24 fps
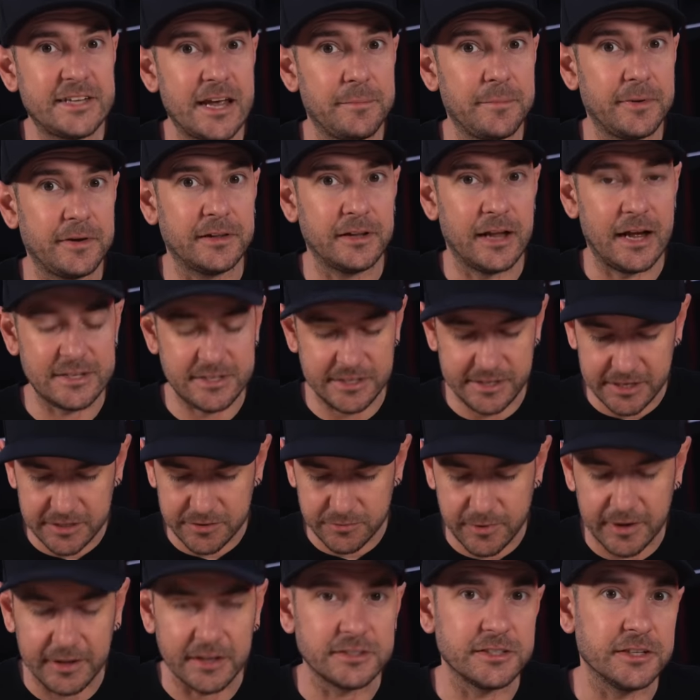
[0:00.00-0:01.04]
tempered glass, it is
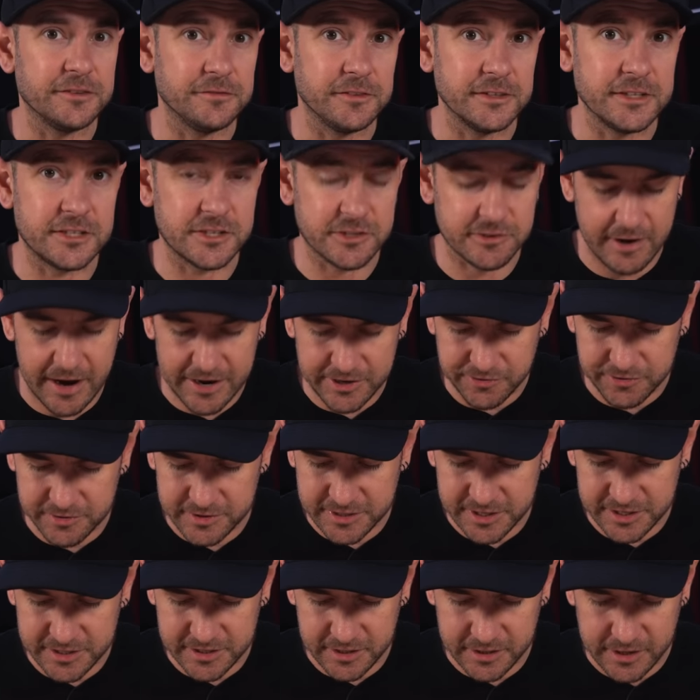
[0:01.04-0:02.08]
relatively scratch
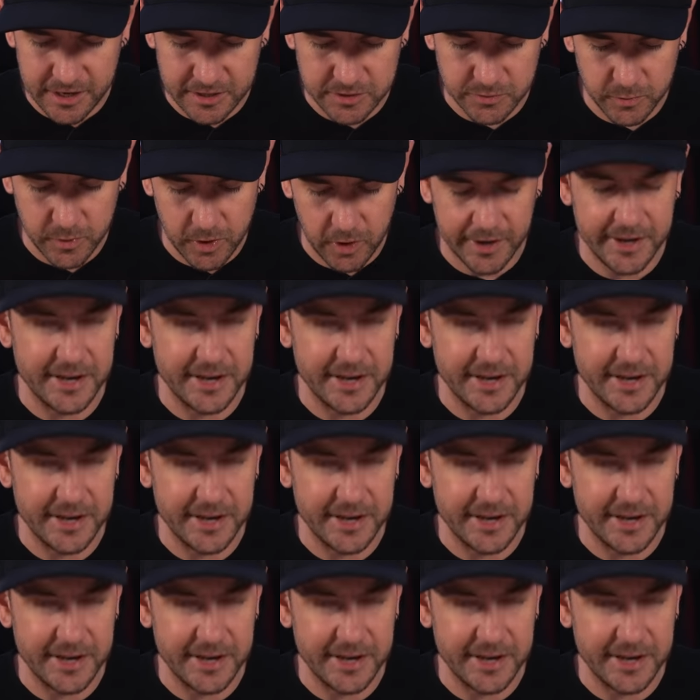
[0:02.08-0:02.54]
resistant as well.